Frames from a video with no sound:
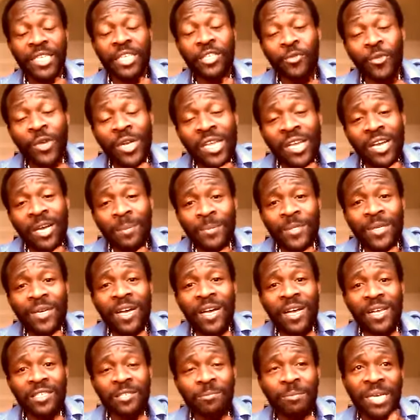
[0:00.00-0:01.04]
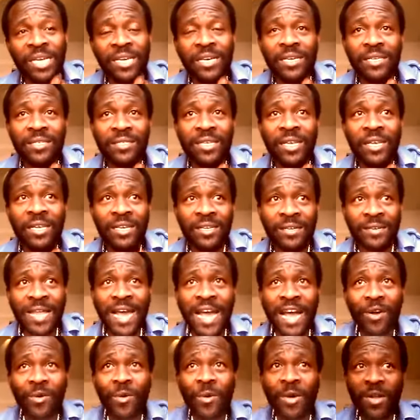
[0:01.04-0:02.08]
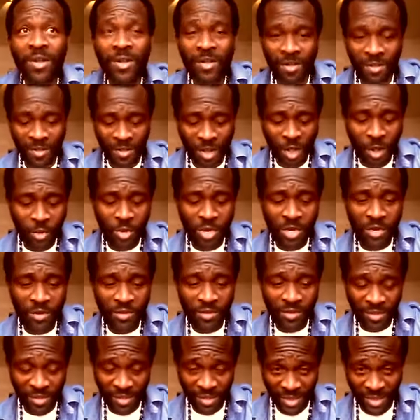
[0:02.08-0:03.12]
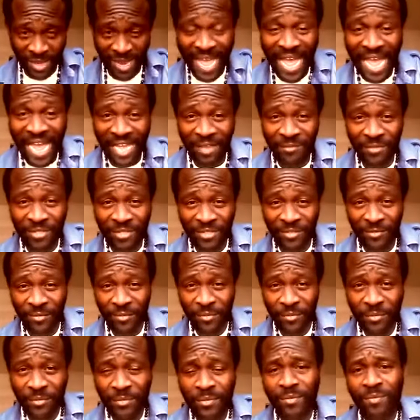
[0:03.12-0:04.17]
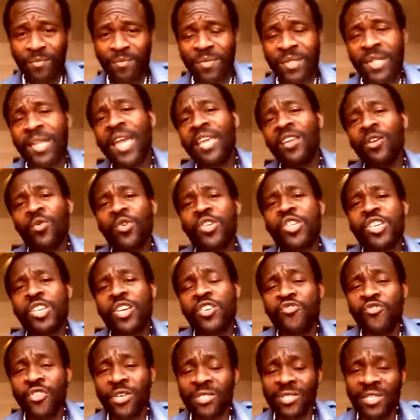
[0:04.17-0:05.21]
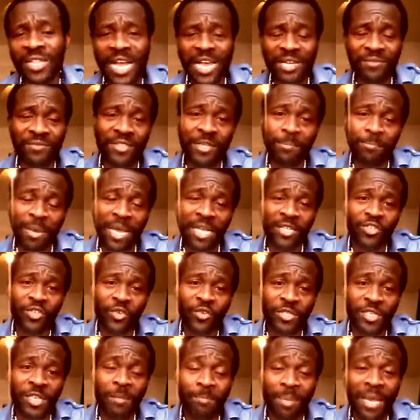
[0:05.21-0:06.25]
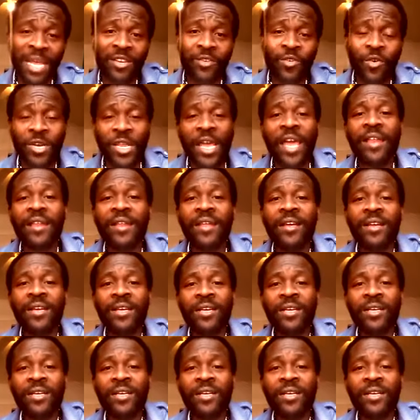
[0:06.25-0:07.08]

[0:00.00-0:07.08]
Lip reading: It's really up to us because now our lives and our children's lives depend on it.